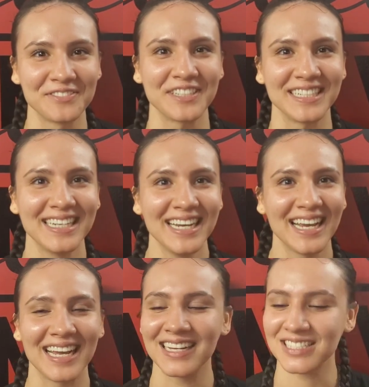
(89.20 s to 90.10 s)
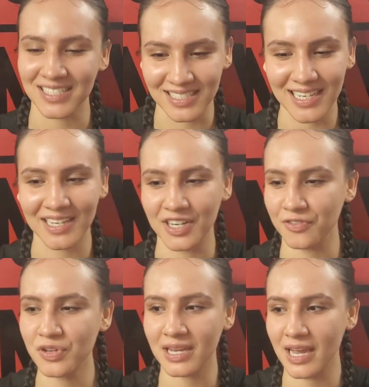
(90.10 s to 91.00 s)
to fight. Mm. And it's
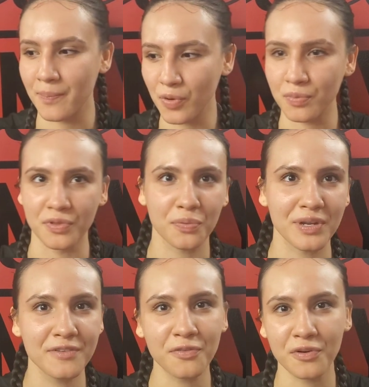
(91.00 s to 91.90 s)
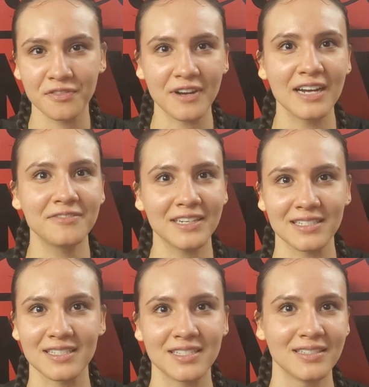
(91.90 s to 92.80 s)
consecutive. You can get, boom, three, four, five
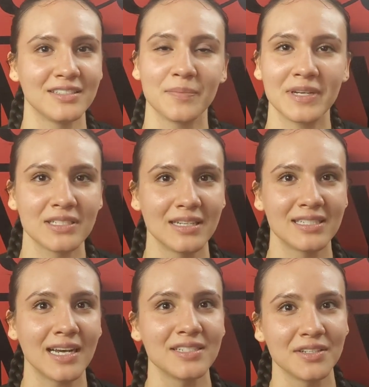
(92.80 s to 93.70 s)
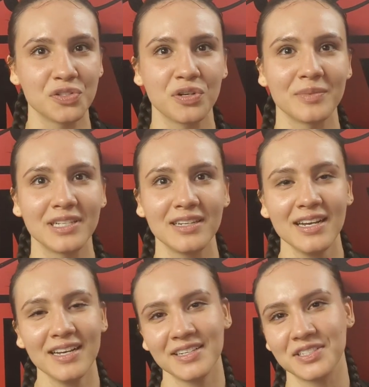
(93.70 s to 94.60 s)
fights. Depends on the size of the tournament.
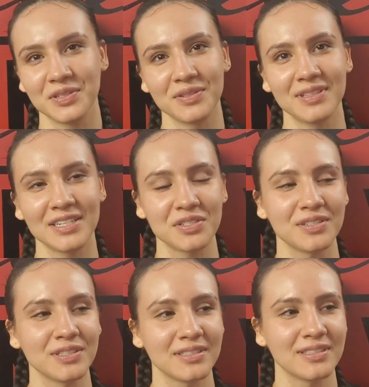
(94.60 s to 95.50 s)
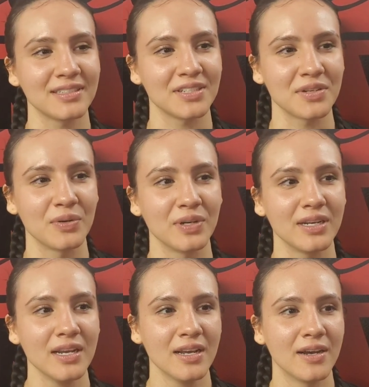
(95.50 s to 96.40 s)
So that's uh, that's what I
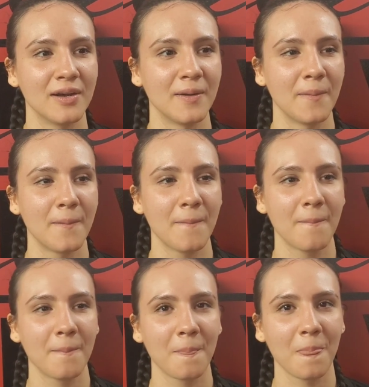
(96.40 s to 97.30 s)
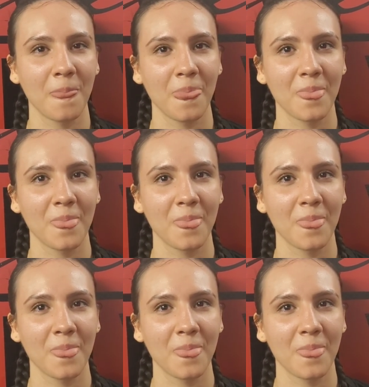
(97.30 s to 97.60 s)
want. How um, often do you spar?